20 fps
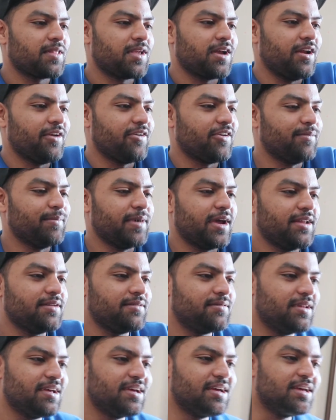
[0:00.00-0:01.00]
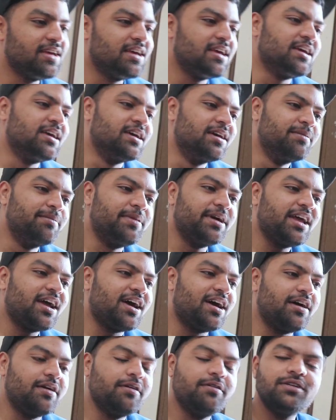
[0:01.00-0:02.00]
country man. But
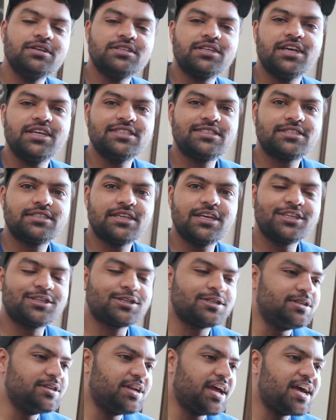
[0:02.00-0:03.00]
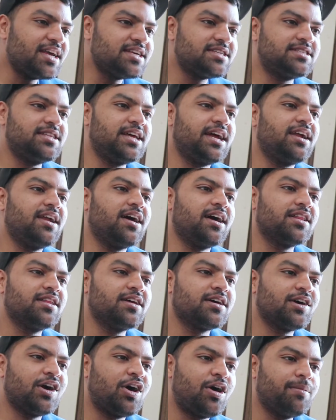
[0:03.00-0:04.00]
yeah, it's nice that
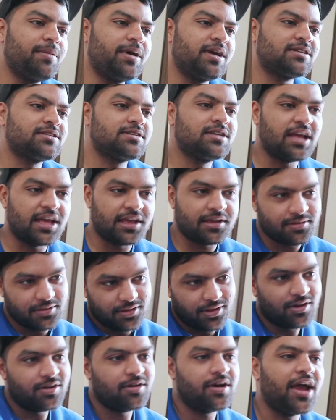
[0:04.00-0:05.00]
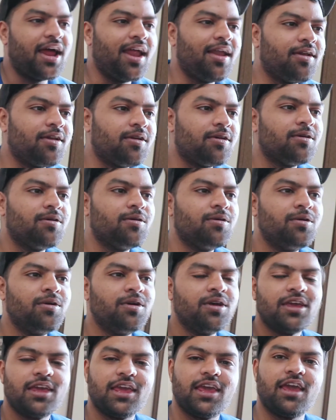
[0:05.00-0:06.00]
other comics like, you know, Andrew
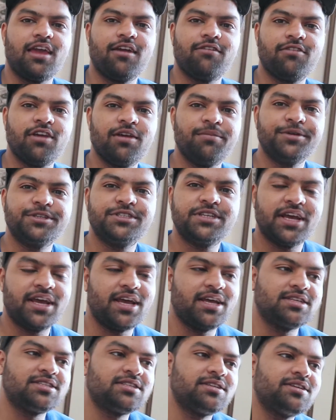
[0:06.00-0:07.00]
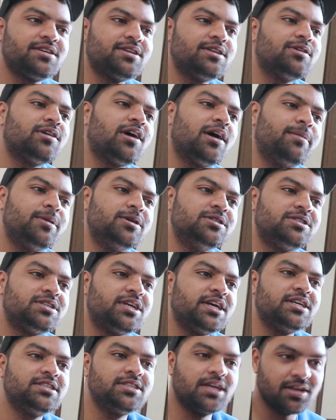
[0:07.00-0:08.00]
gave him a chance to come on
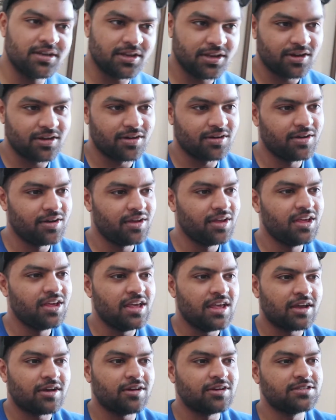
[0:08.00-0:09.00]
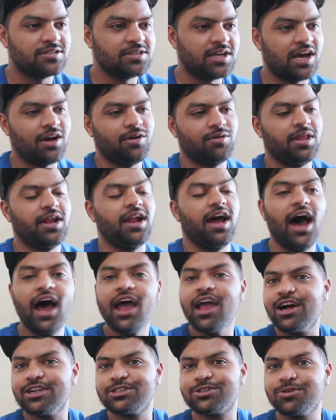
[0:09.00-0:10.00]
stage, and you know, because now that
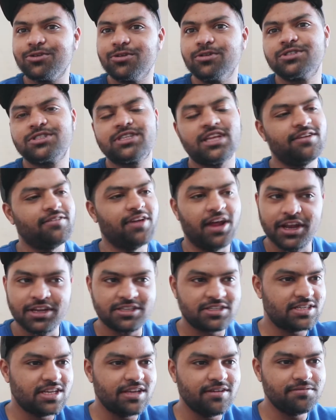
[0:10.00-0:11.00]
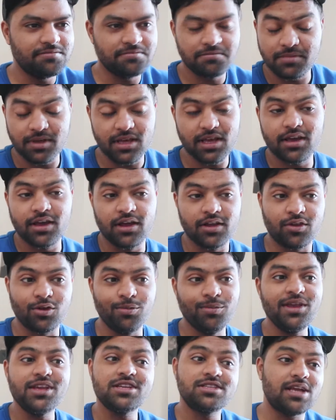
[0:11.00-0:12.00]
I also know Steve, and Steve to
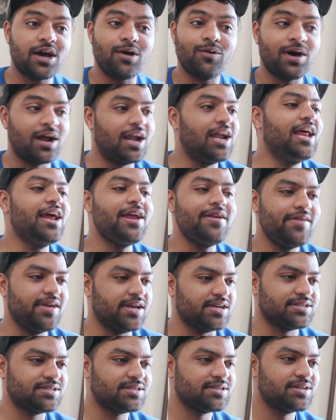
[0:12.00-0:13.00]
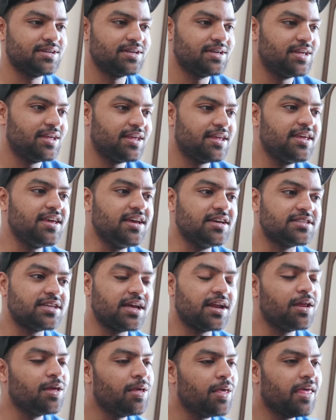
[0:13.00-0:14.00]
me is now hilarious. He is,
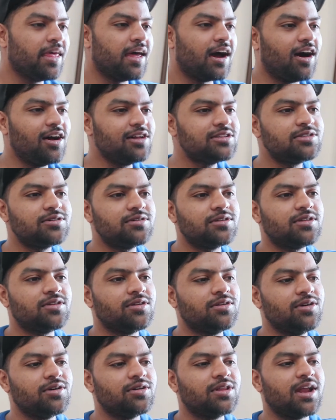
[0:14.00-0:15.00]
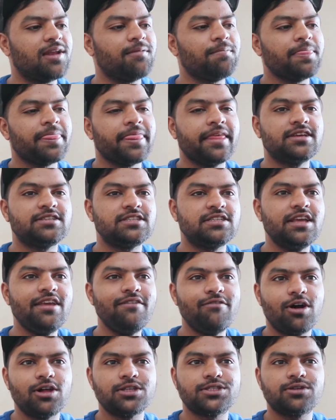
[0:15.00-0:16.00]
and also if you know that
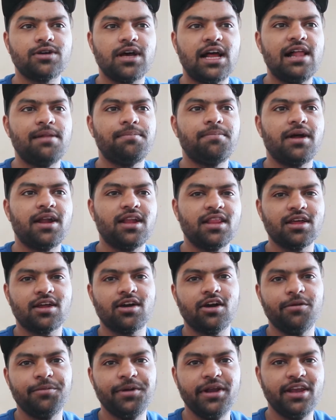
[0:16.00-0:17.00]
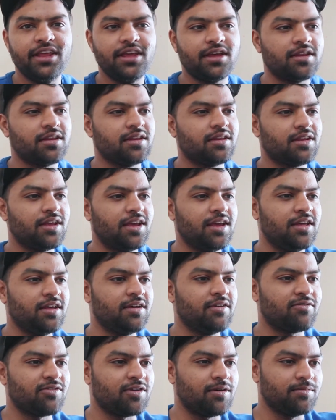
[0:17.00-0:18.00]
Steve also had another comedian
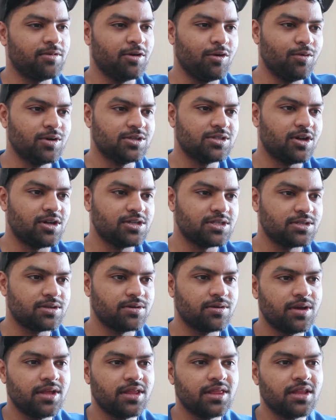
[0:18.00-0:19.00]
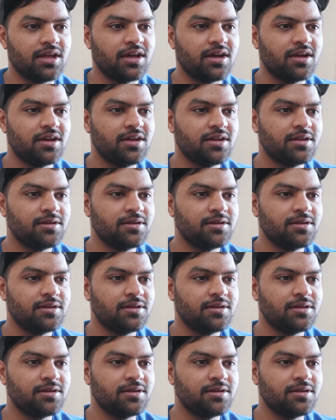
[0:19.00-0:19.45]
from who was also in the